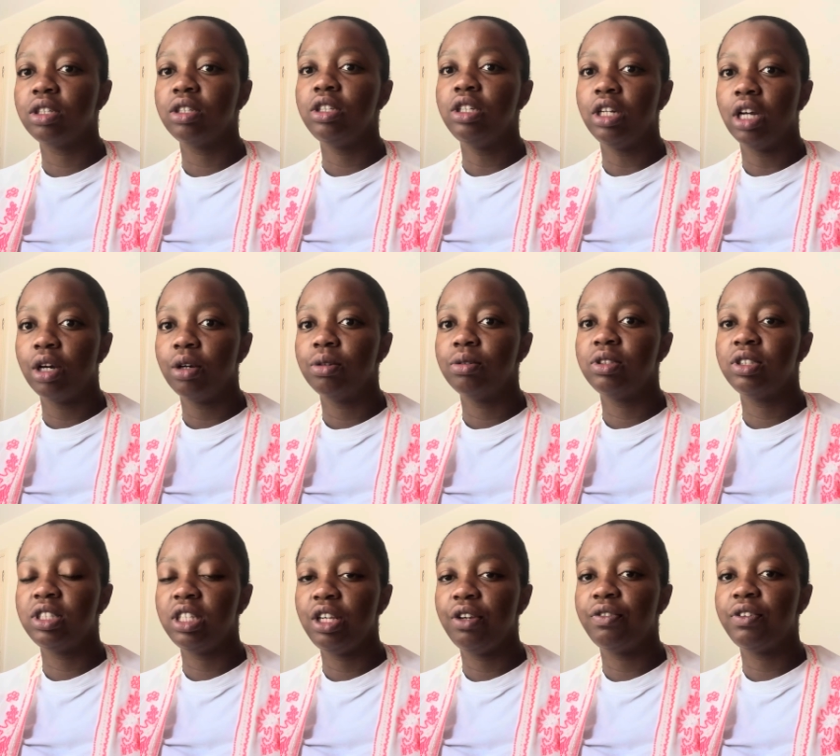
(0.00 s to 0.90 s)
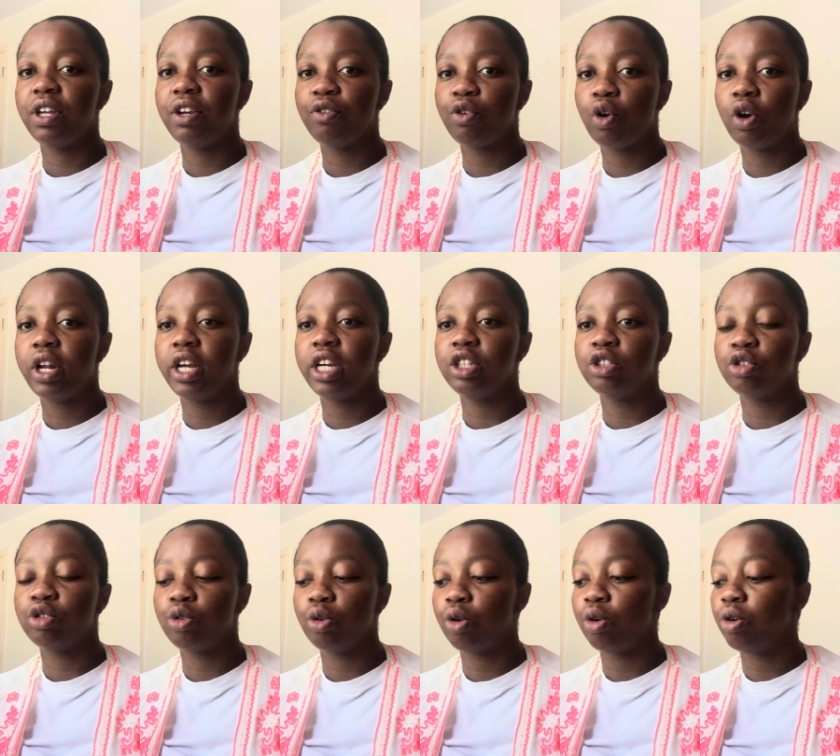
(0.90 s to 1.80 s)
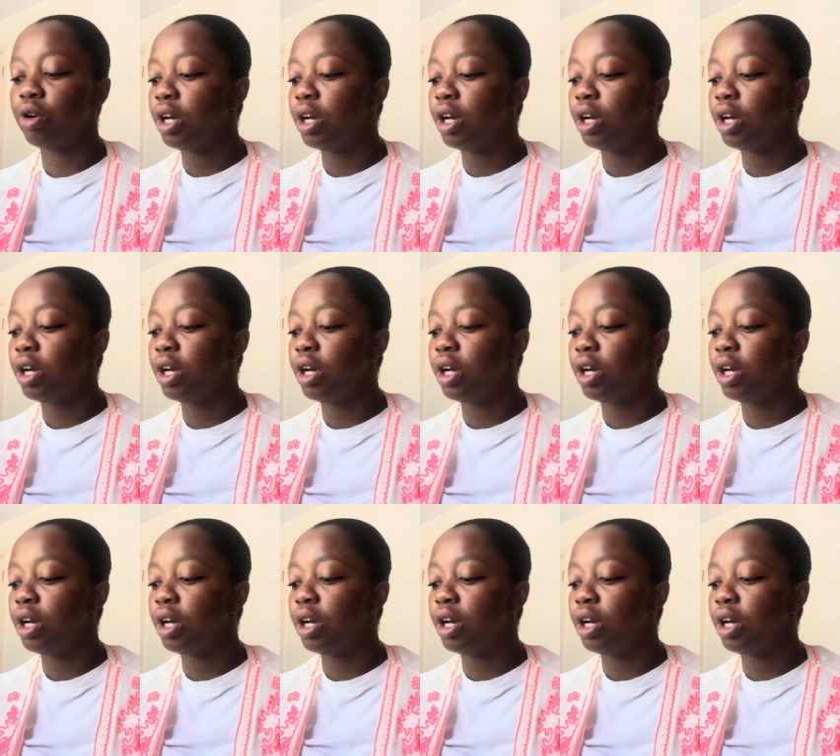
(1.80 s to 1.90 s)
you know see if they've got it in store